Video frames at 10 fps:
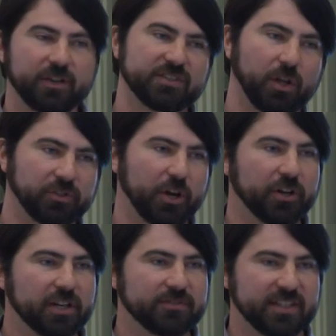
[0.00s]
there's
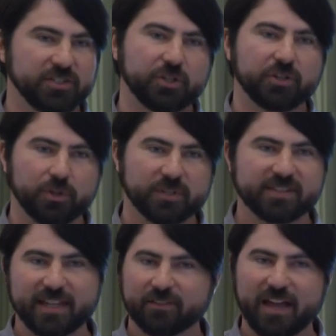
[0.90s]
alternatives that you can do
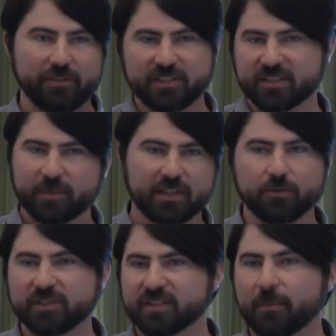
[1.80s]
instead of having something that
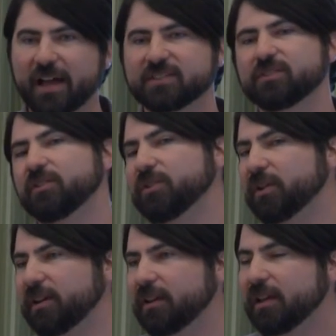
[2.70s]
runs in a master. You
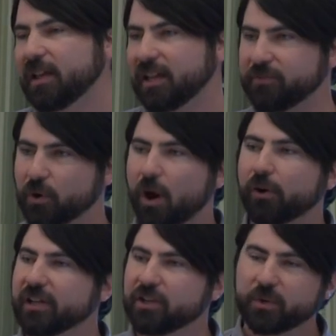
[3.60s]
can, if you're
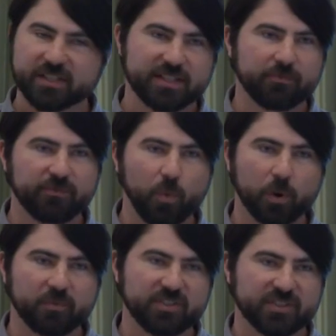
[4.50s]
already doing some
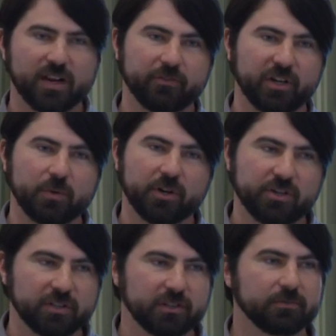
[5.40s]
form of discovery where
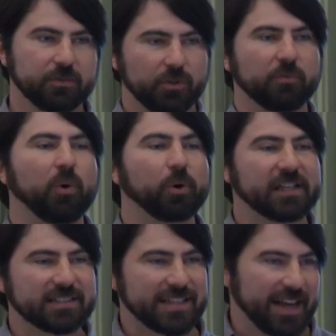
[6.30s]
you're, you're
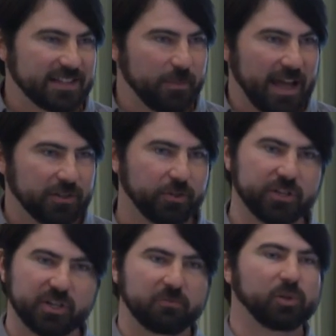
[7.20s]
reporting status back
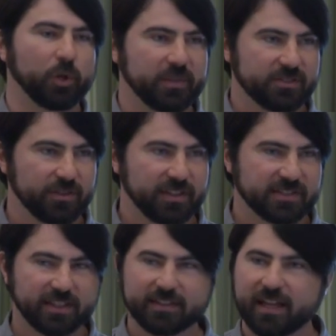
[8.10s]
during your deployments or
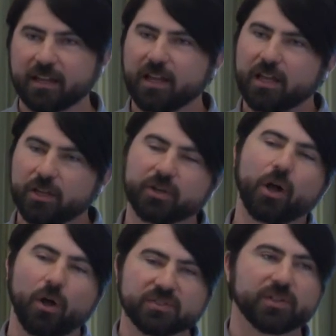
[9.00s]
things like that, you can
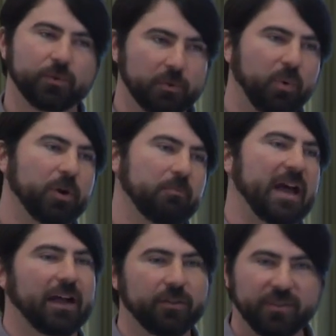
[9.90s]
also report
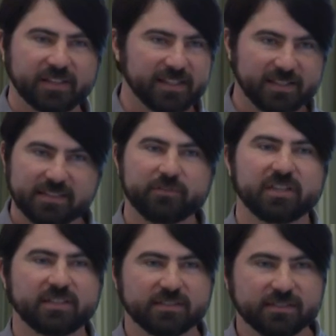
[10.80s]
back on things like
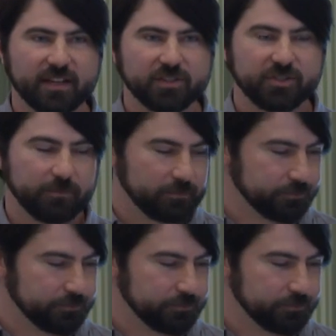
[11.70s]
CVEs and such.